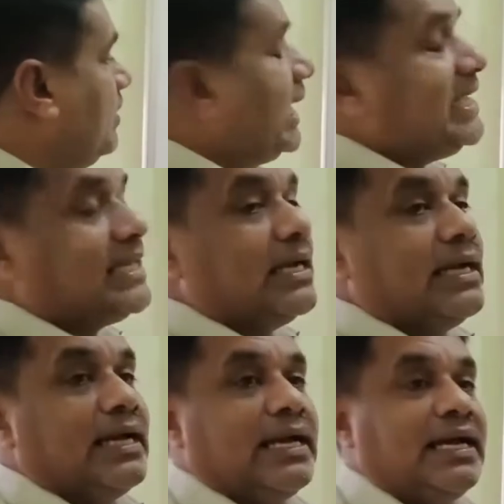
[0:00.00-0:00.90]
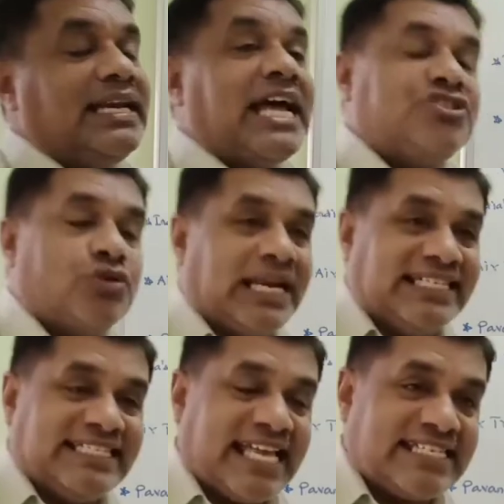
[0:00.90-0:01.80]
Like
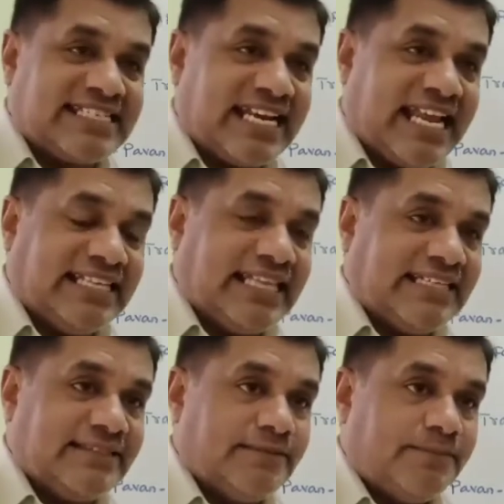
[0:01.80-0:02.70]
natural disaster like that.